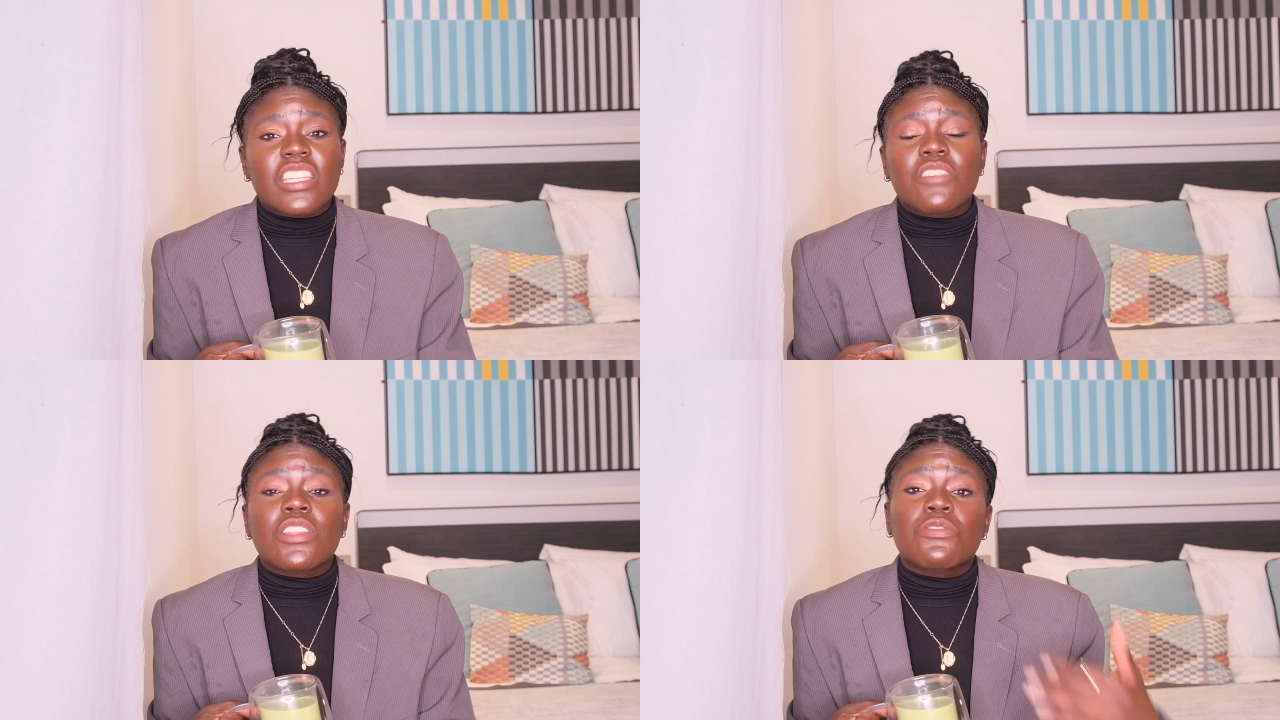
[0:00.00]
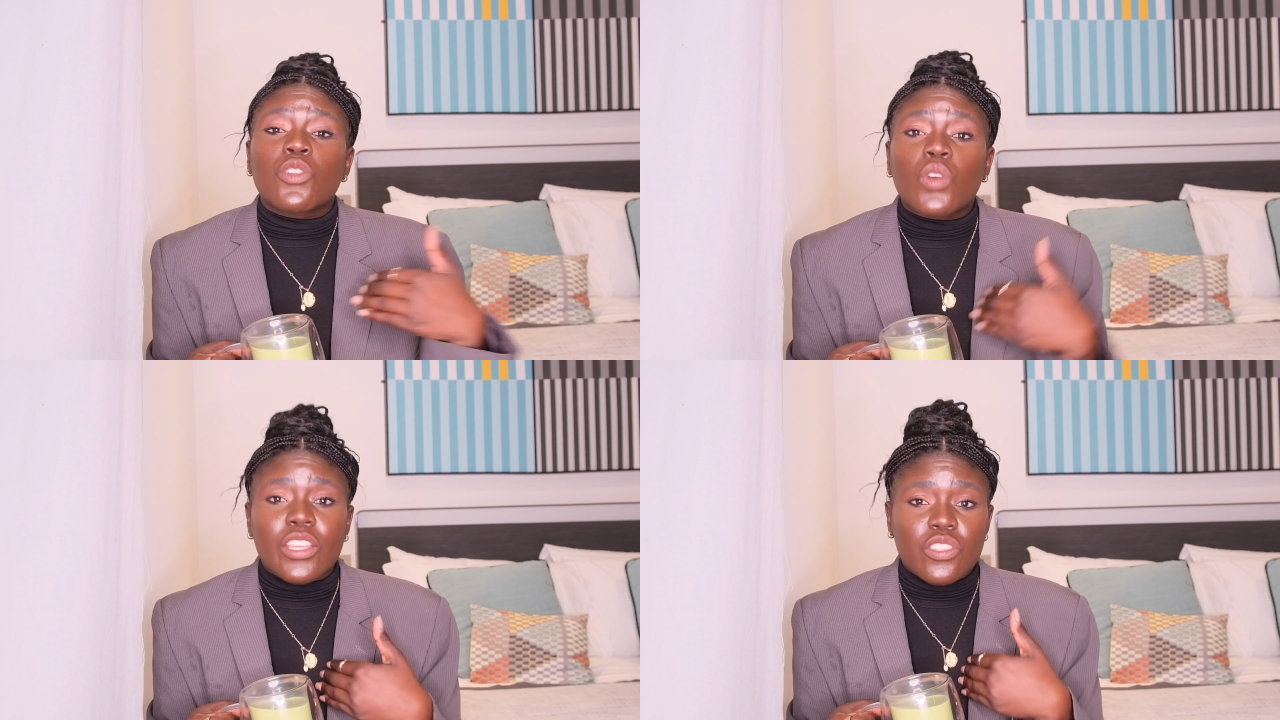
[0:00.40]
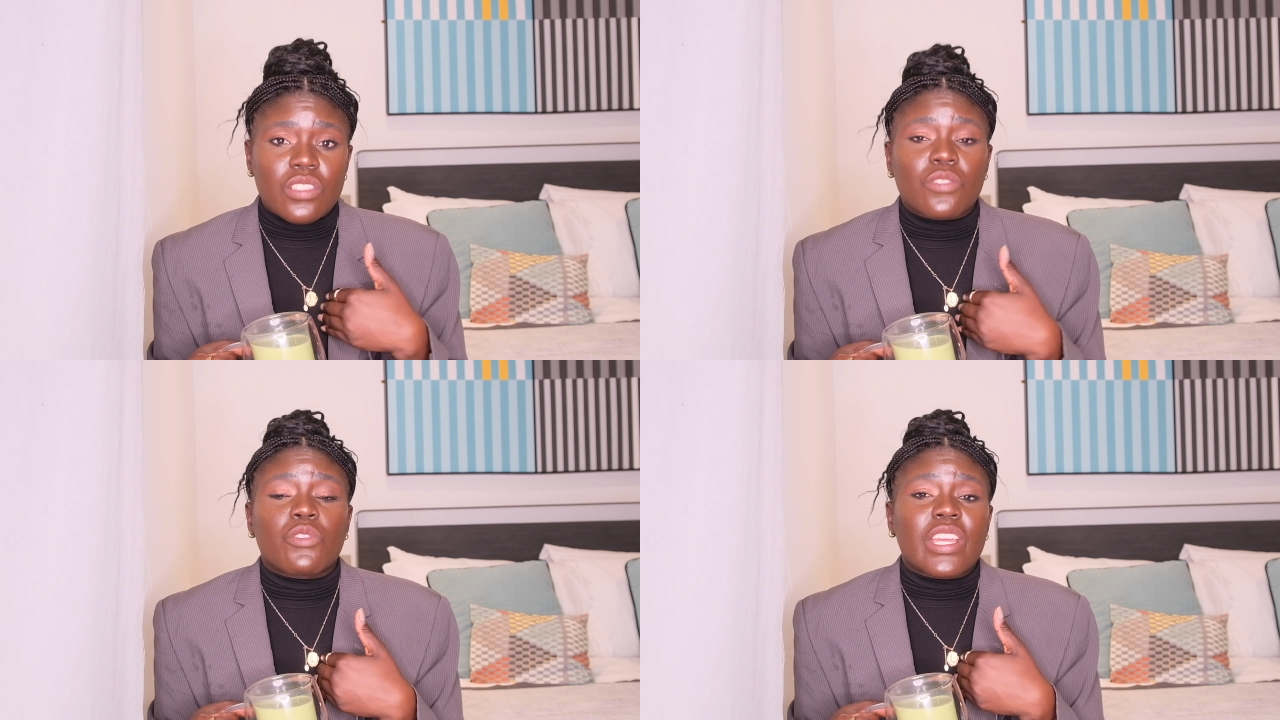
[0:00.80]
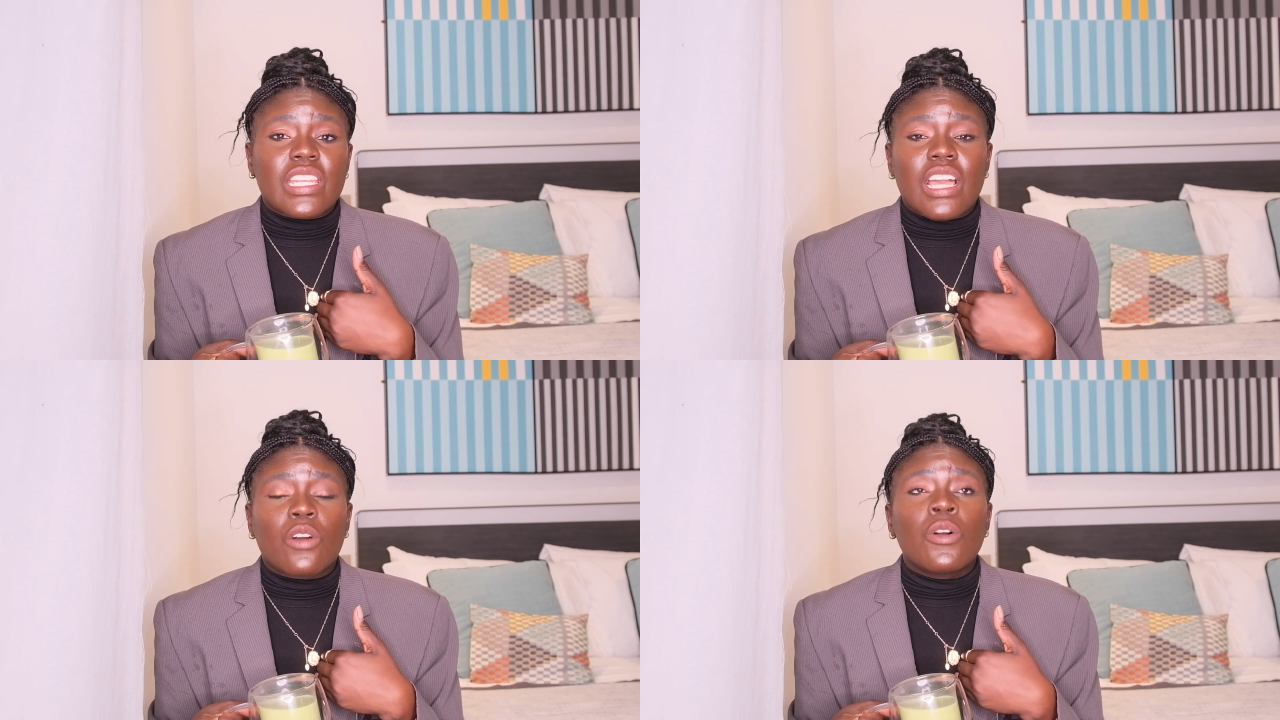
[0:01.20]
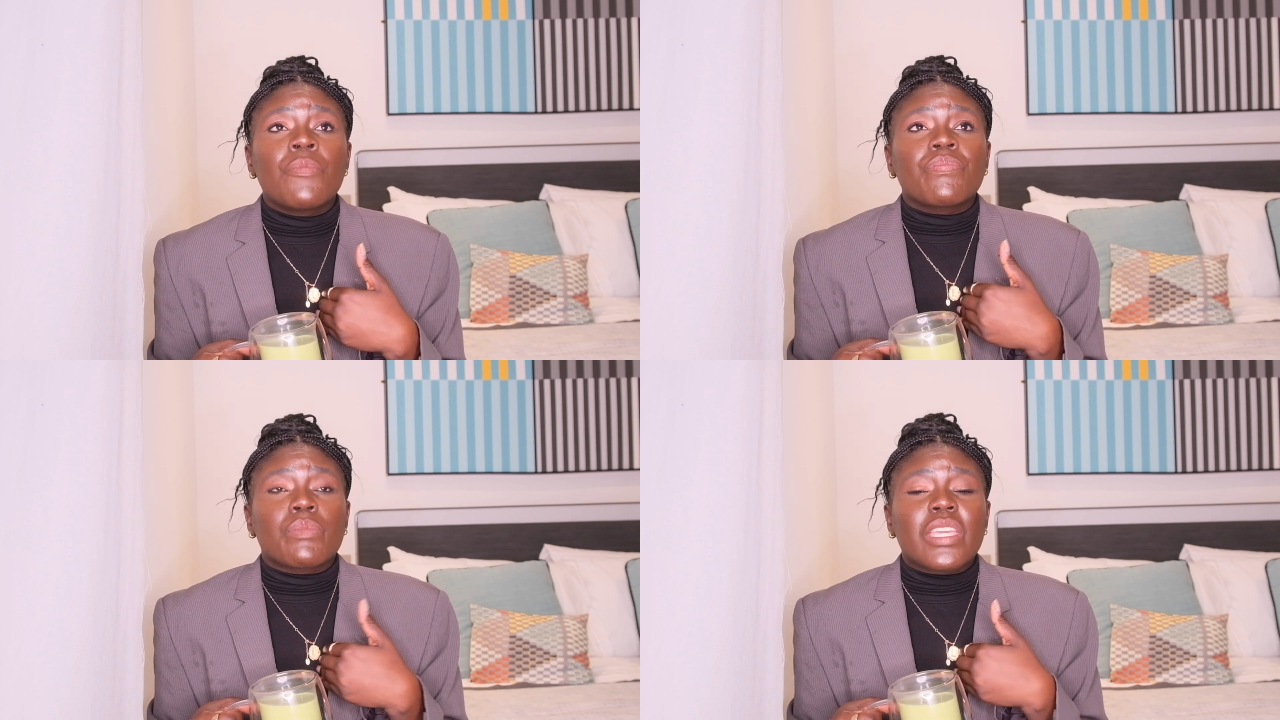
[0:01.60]
Even if you look at yourself right now,
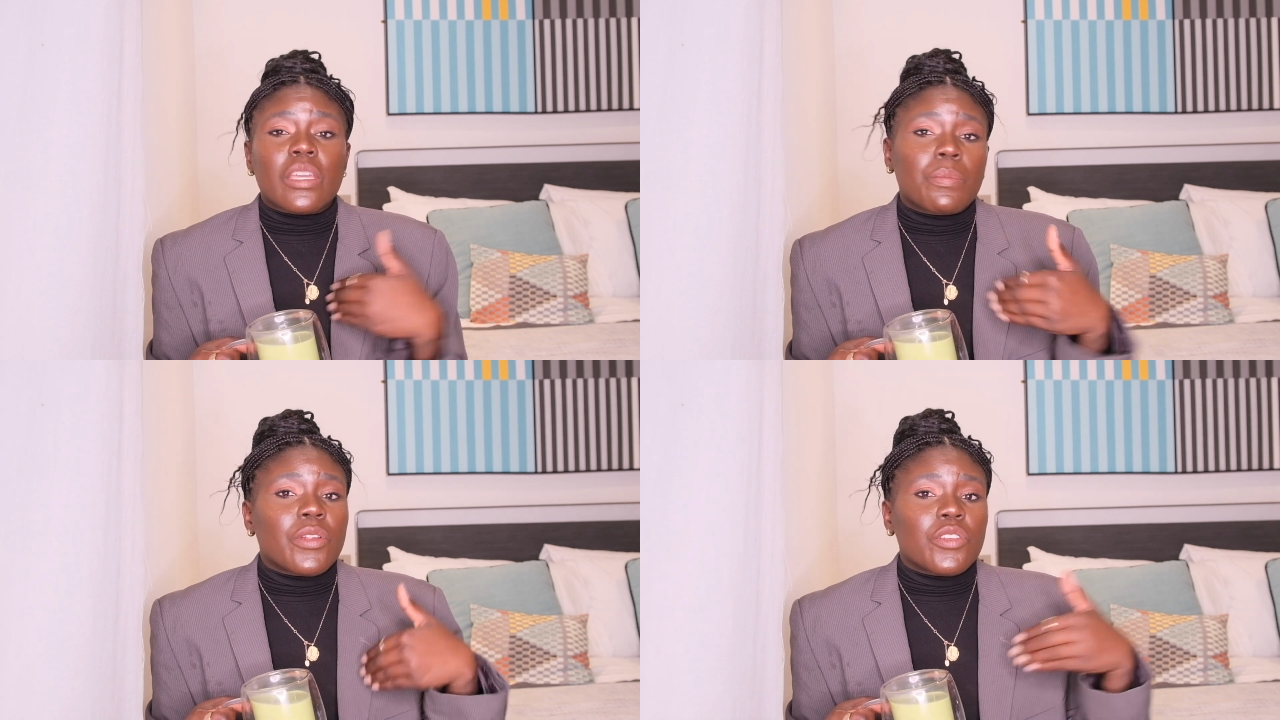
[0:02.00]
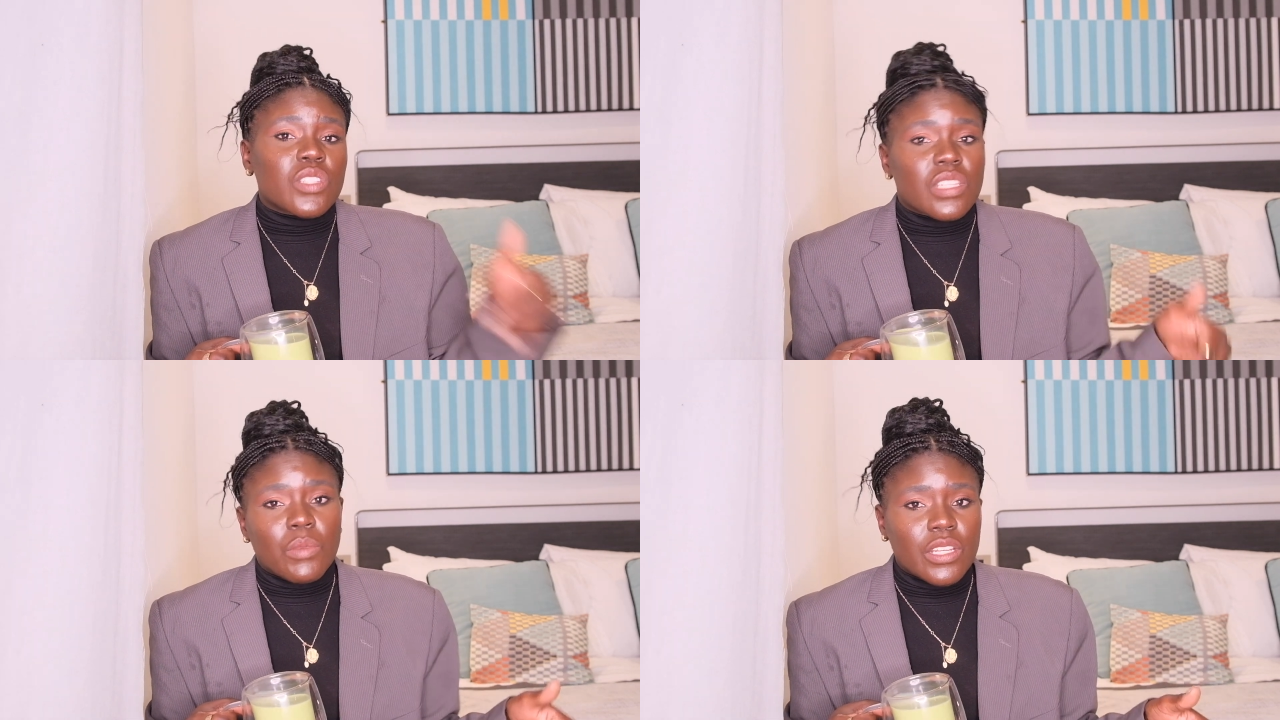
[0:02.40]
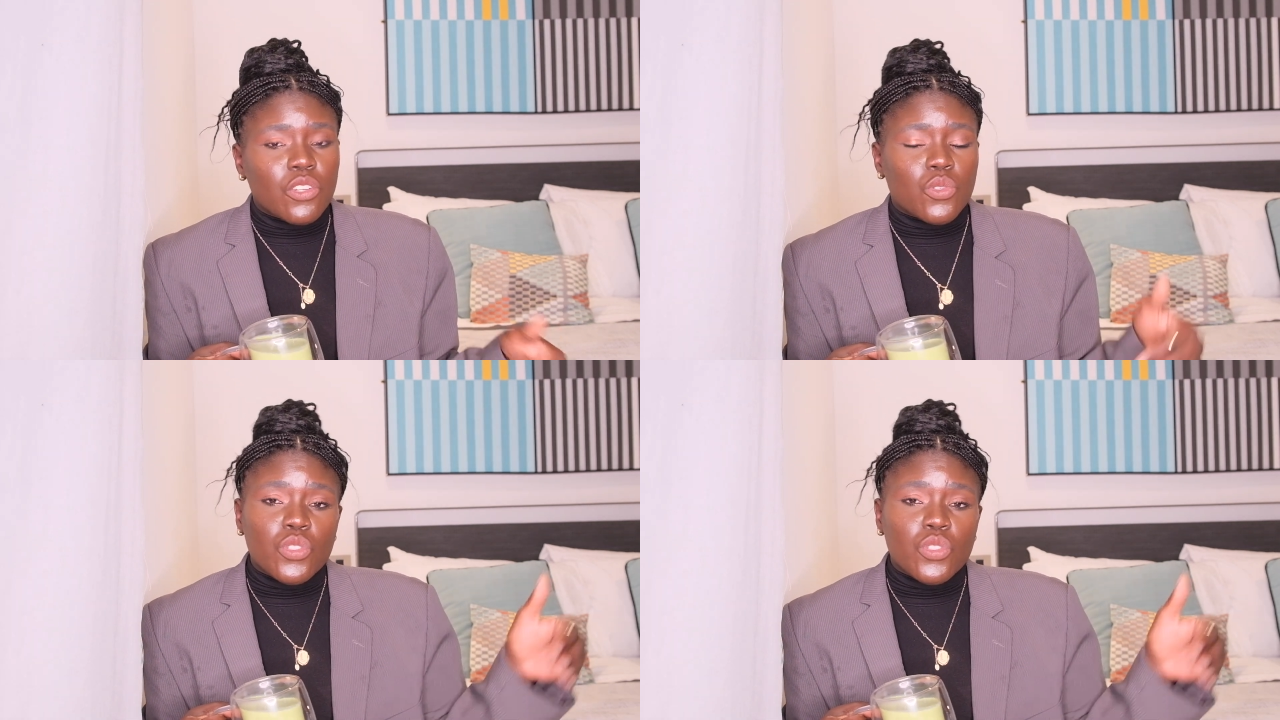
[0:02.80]
being a parent to someone else,